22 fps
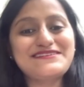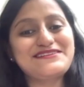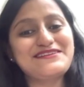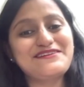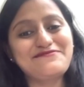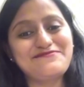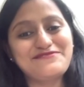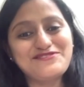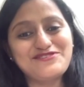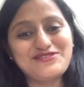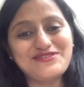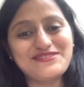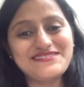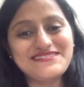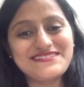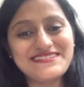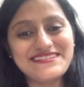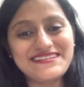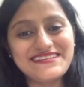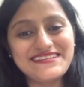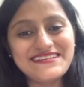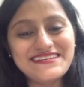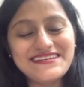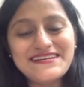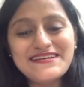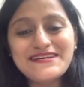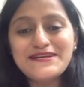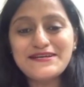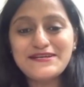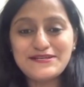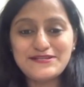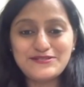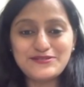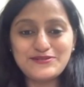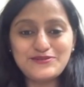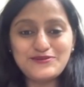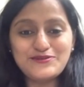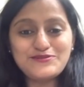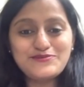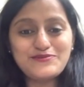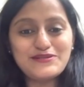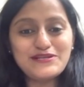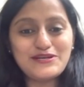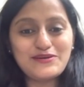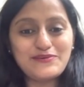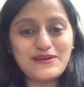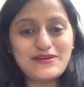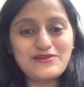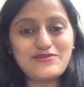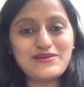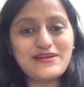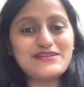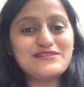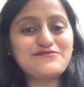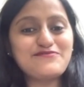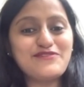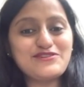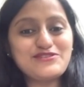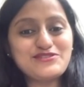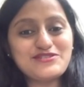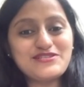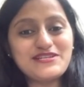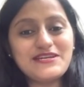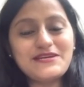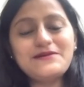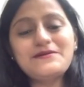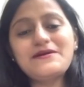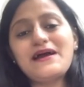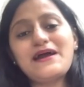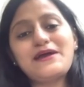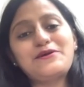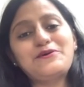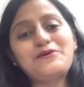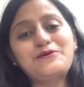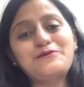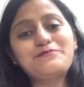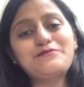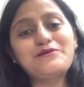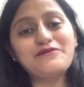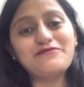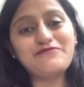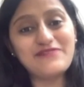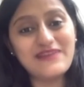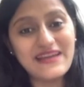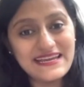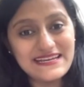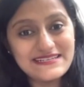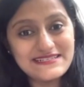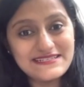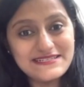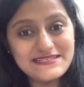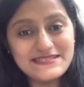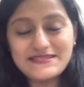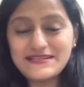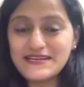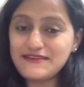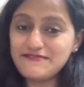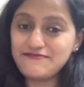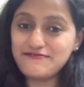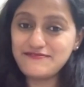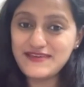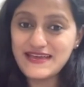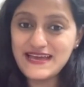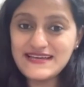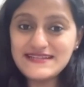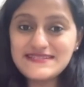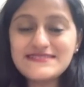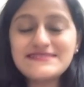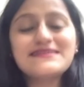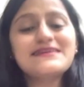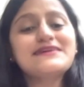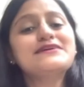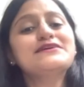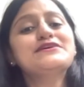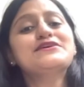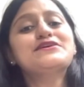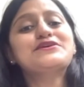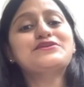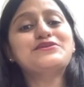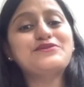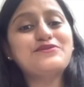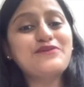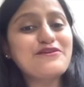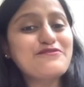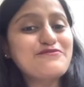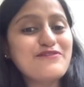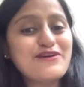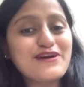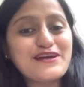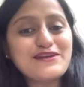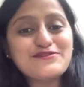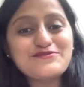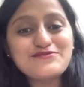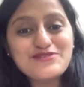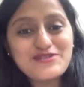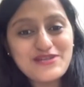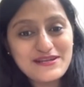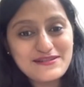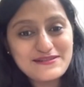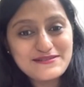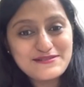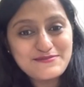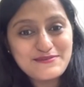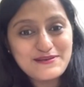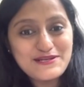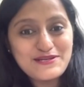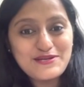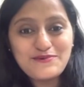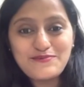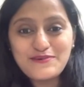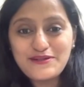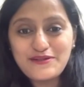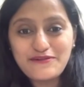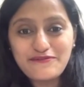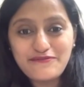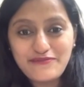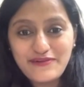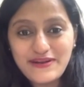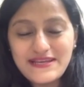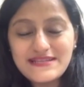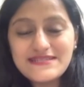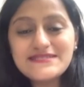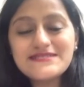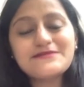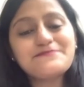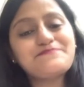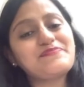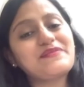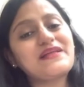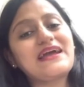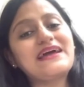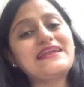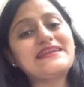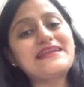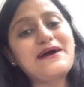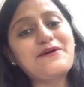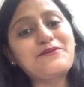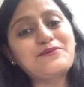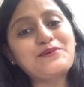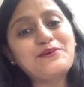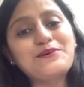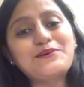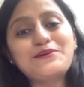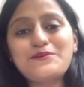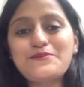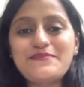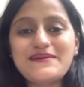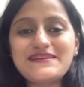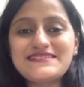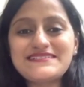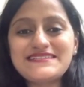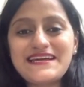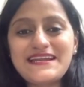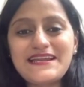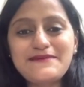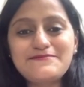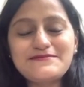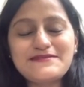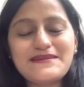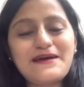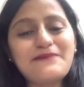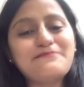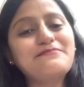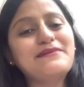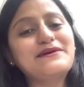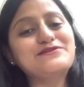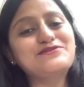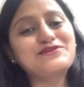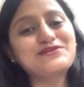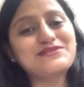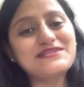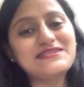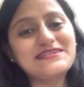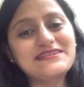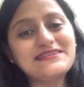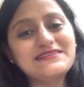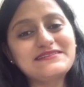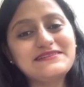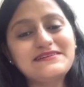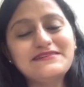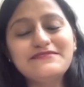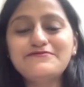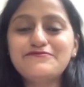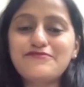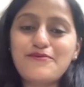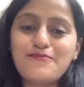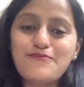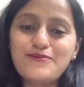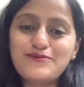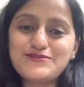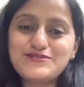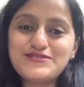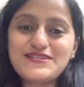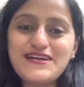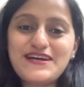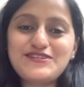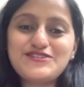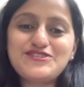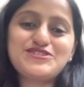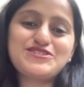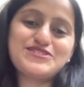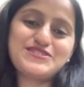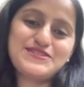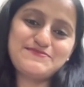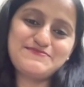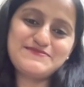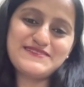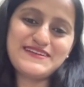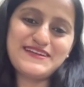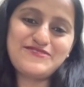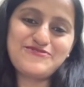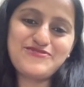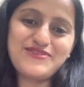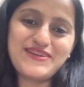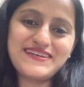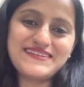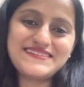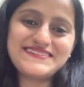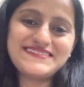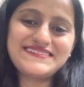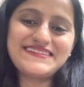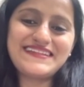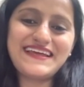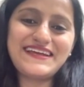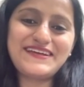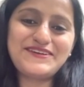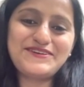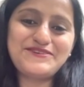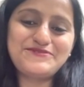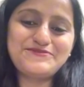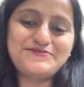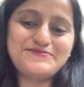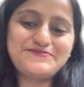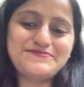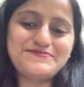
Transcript: deficiency. So those were the quick tricks for today. I hope you have liked it. If yes, do not forget to share this video with your friends and download Medsynapse app by Dr. Nikita for more such tips and tricks. Thank you.